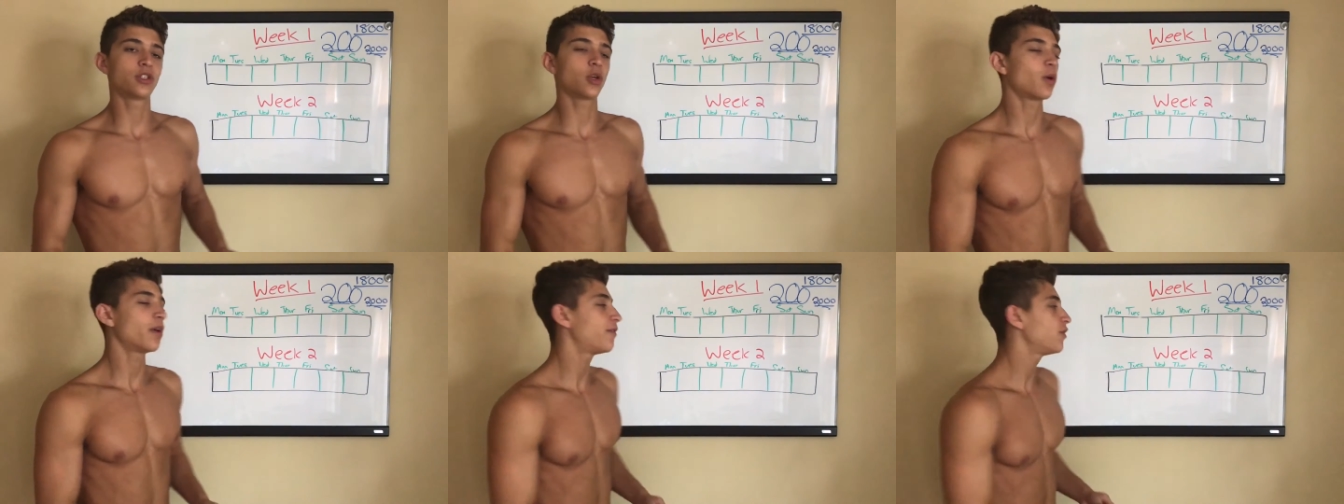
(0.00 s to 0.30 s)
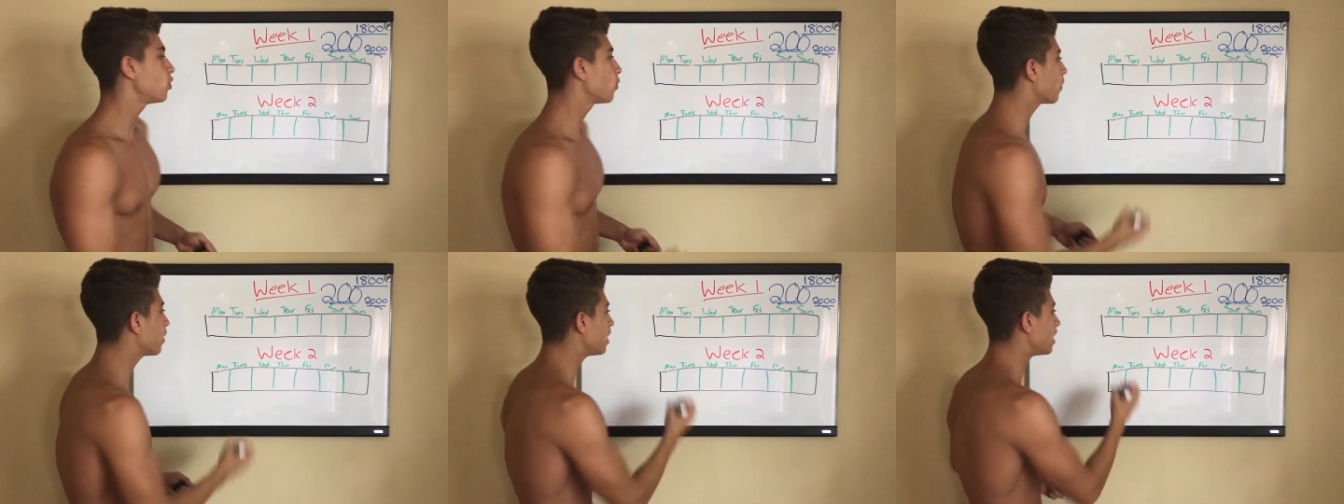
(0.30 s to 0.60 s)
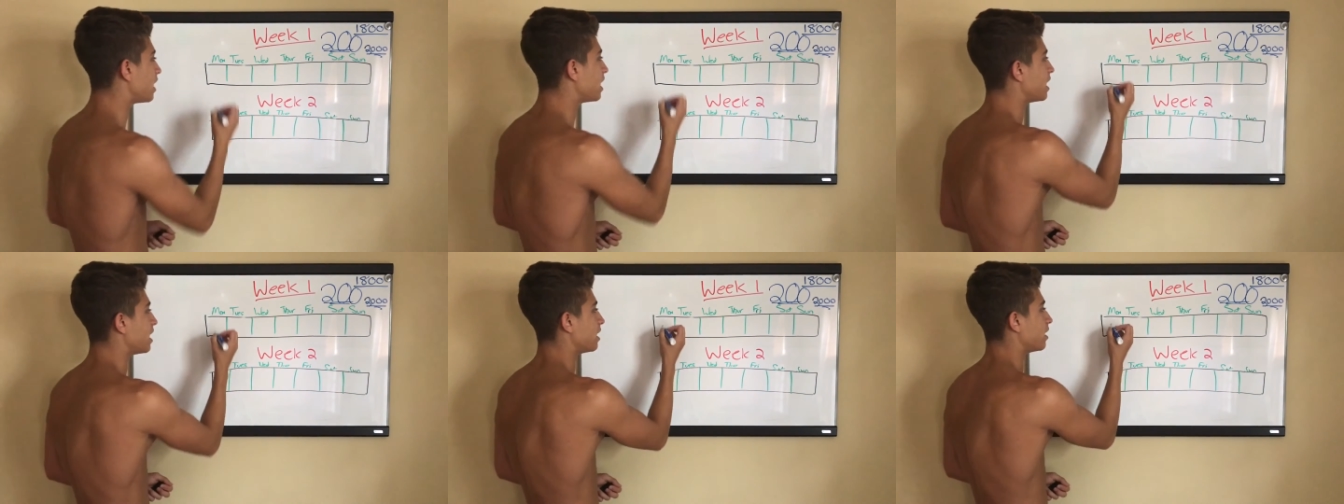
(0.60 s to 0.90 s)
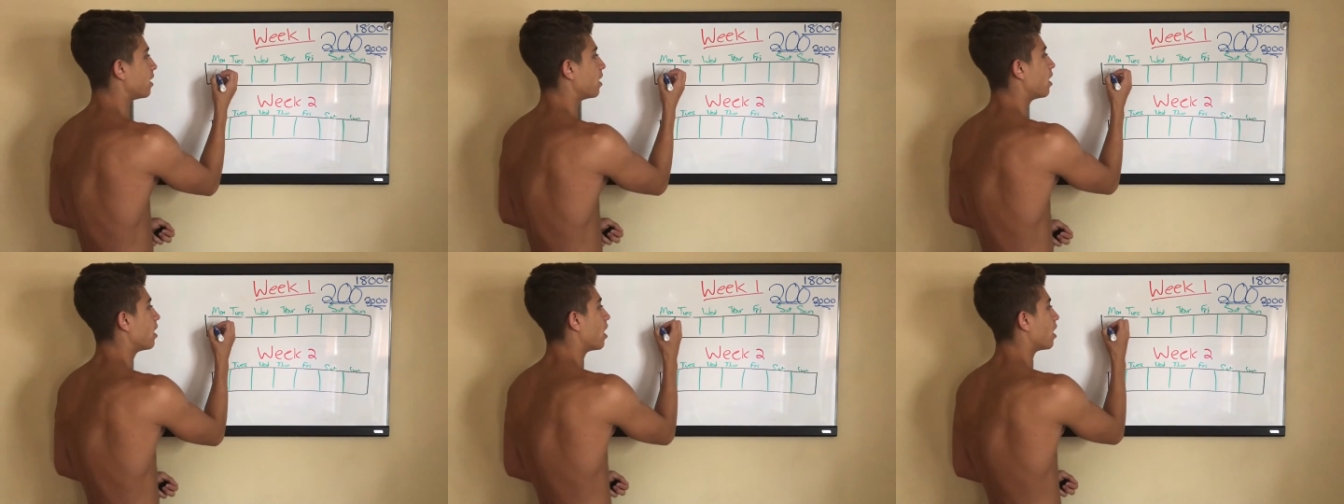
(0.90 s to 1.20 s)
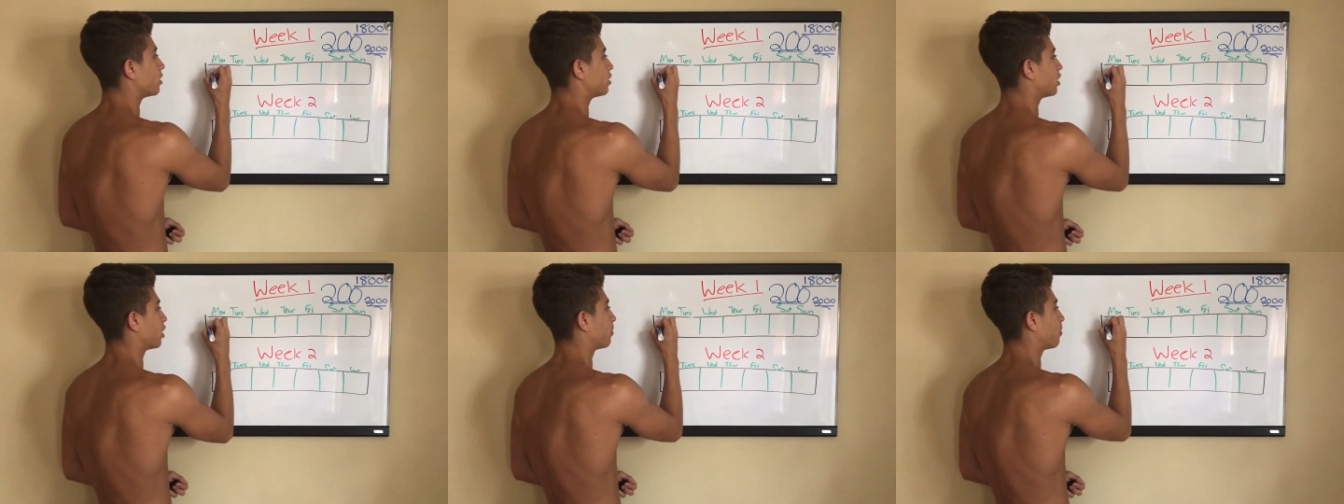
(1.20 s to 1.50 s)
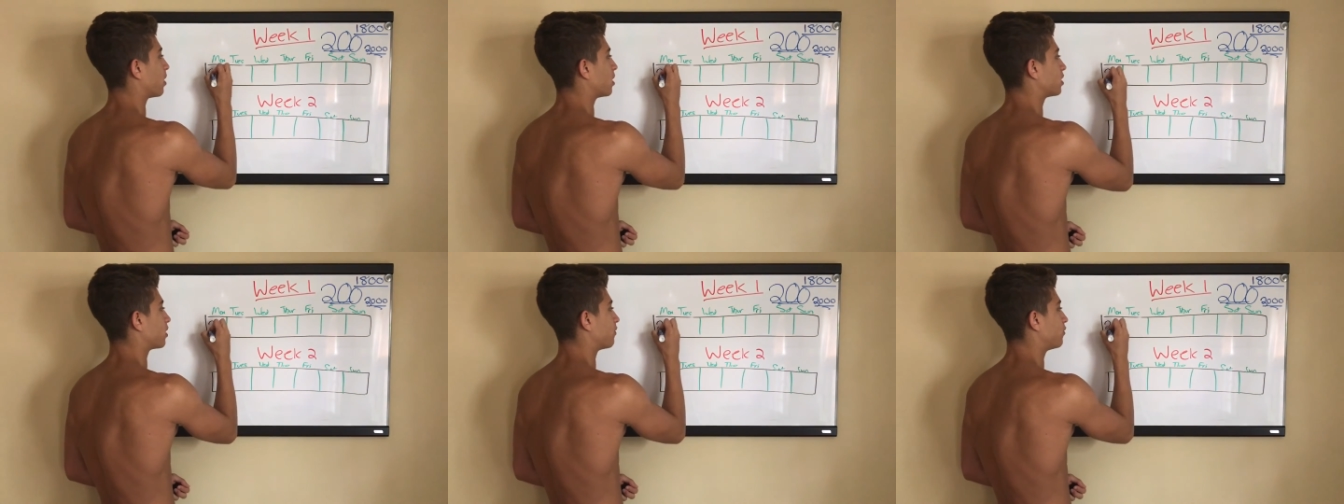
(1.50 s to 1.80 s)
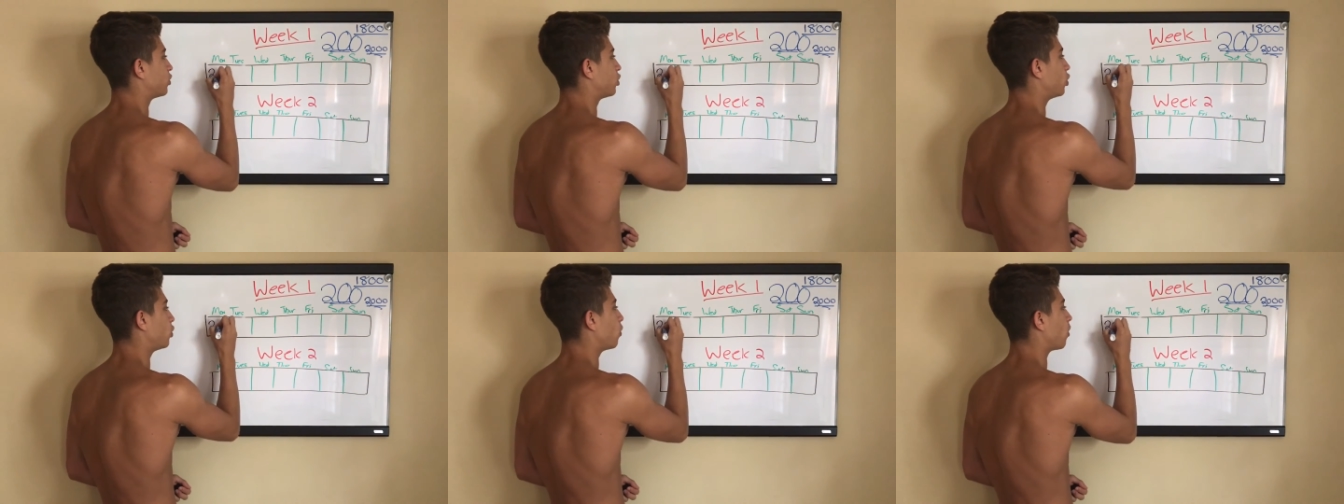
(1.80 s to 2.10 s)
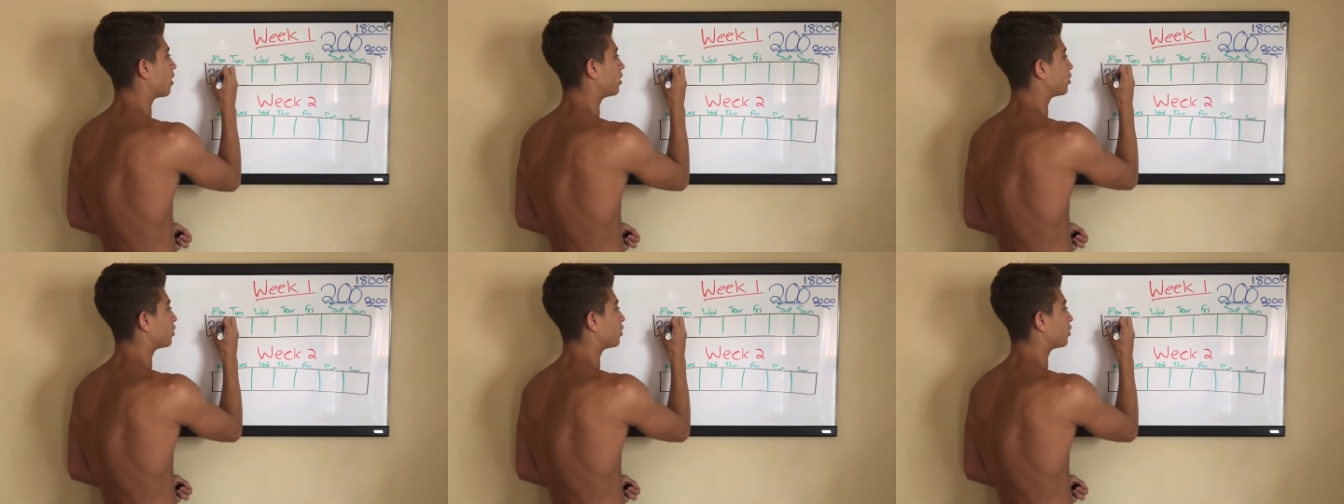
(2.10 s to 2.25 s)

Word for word: So, if you were to eat a surplus of two